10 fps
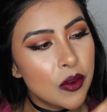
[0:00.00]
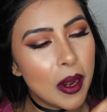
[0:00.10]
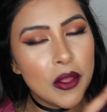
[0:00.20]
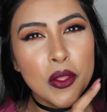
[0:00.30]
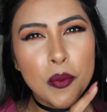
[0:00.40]
for
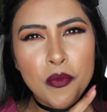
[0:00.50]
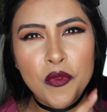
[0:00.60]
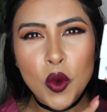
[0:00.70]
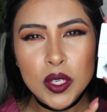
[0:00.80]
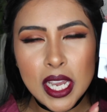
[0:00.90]
about
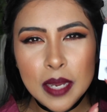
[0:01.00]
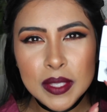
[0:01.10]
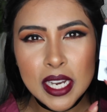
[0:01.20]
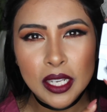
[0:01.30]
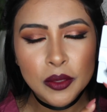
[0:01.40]
4
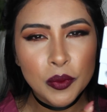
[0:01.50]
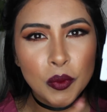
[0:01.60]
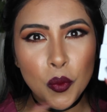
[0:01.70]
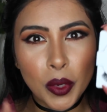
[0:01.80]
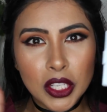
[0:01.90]
times now,
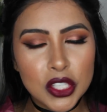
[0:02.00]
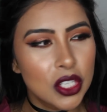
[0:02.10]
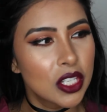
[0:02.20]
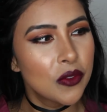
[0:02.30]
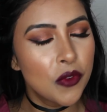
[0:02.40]
which
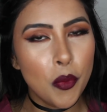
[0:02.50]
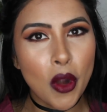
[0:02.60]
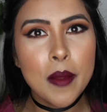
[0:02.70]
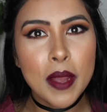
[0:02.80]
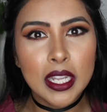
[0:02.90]
for
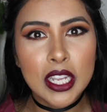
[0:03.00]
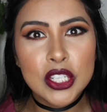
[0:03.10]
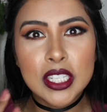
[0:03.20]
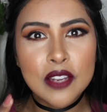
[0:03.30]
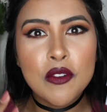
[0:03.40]
Primark
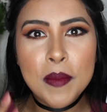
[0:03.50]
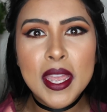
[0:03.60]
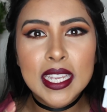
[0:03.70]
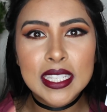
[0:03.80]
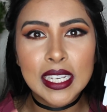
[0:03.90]
lashes, they're
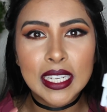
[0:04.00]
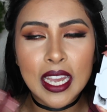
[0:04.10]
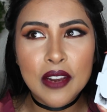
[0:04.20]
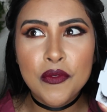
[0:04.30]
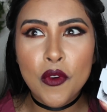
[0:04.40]
amazing.
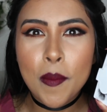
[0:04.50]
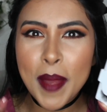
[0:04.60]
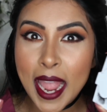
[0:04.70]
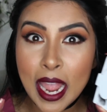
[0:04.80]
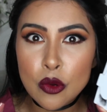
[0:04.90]
And for
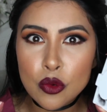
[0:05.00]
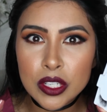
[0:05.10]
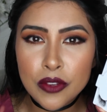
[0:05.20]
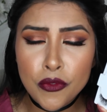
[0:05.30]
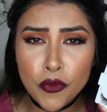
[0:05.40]
£1,
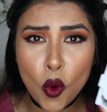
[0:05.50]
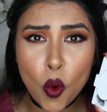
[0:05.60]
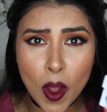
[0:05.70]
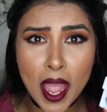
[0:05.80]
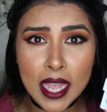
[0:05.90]
4
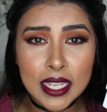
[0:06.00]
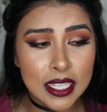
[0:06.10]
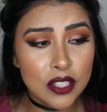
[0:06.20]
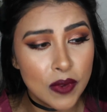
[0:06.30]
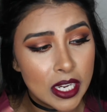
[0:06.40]
wears,
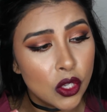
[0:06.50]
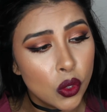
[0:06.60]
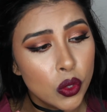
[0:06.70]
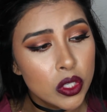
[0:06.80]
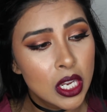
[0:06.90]
that's really
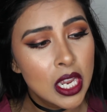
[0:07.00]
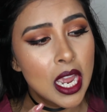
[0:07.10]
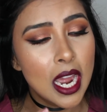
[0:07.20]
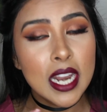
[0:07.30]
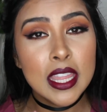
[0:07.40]
good.
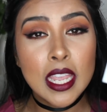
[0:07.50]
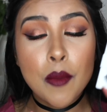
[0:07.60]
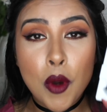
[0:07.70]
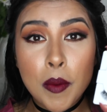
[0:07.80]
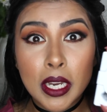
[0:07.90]
And I think I'm
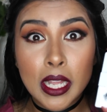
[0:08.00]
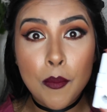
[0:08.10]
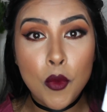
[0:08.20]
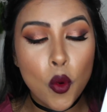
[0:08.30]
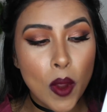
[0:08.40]
probably going to
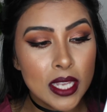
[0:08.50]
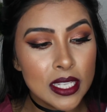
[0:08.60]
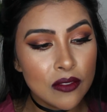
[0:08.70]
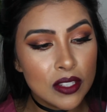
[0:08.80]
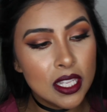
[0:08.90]
get more wears
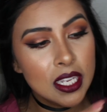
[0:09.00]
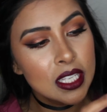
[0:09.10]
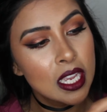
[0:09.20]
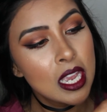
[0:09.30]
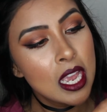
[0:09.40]
after
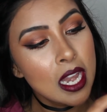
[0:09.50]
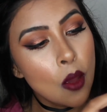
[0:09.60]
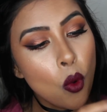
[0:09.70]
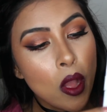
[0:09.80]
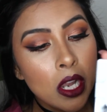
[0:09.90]
this.
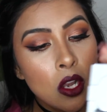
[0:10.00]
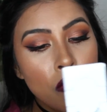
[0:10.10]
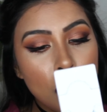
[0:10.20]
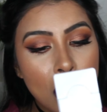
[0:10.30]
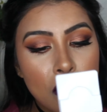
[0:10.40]
Now what I love
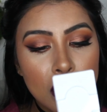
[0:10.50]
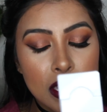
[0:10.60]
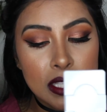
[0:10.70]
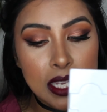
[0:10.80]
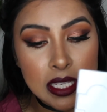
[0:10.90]
about
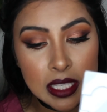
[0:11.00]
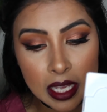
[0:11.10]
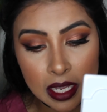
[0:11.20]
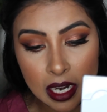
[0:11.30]
this is that